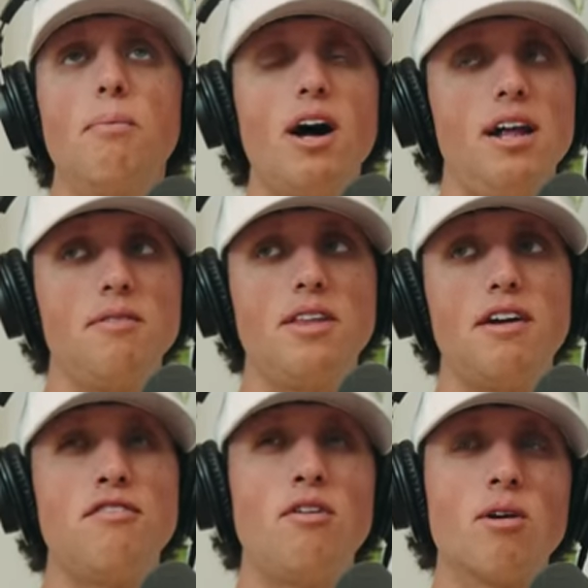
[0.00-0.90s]
But
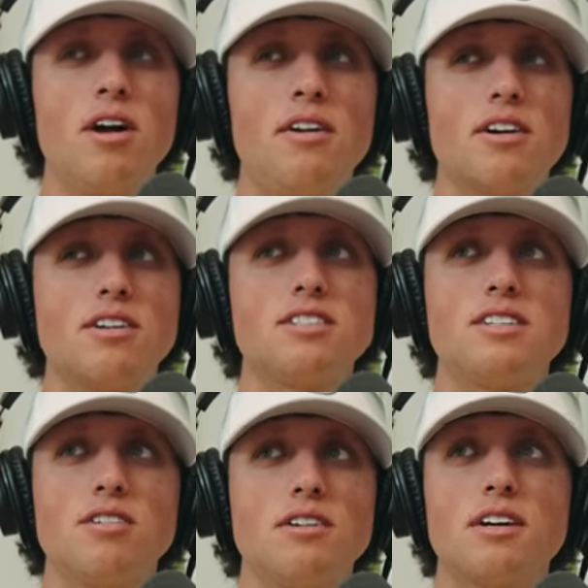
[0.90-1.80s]
that four under,
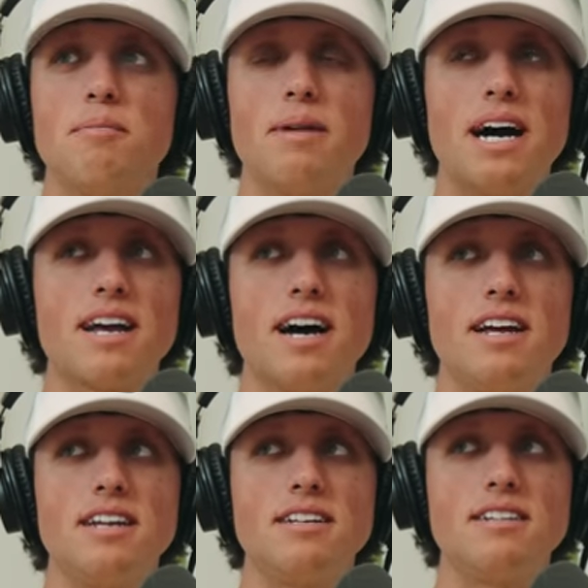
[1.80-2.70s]
still looking back at
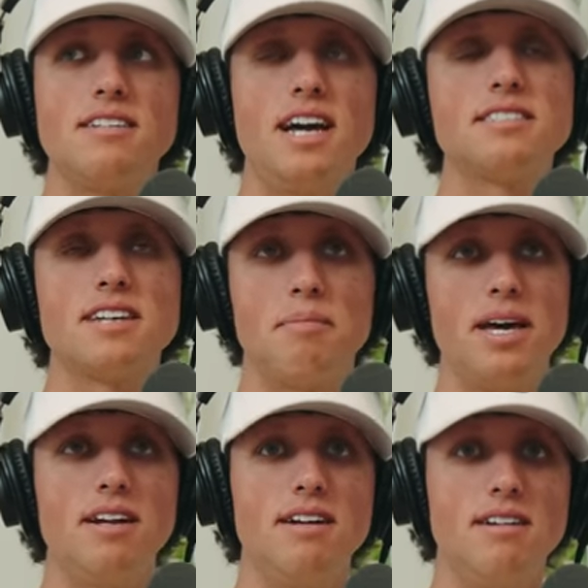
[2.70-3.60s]
it, yes, I
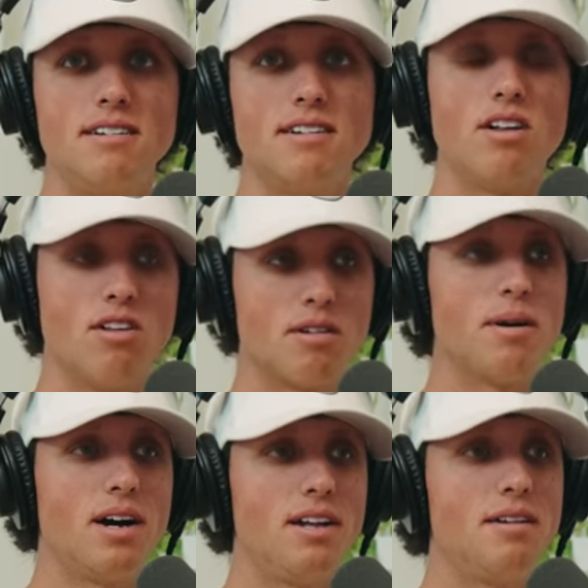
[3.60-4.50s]
made a long
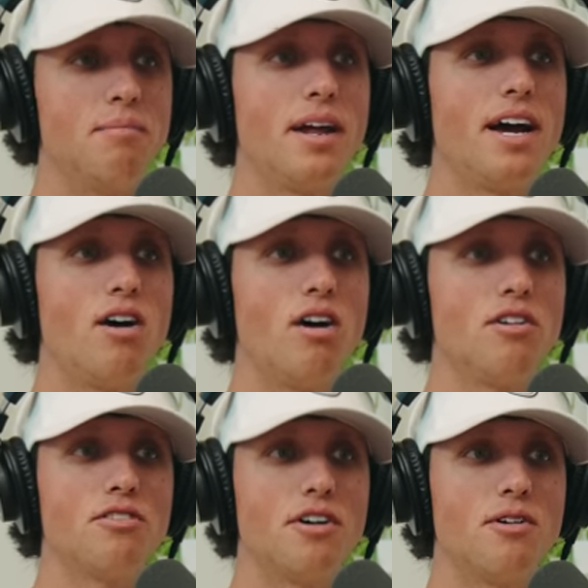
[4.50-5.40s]
putt, but I
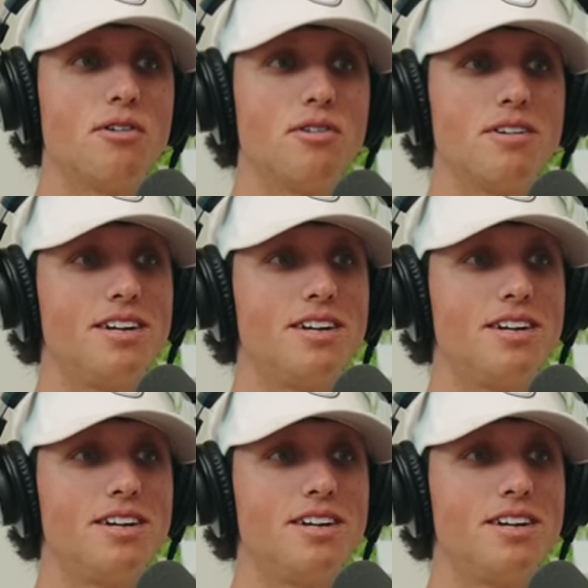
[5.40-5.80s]
also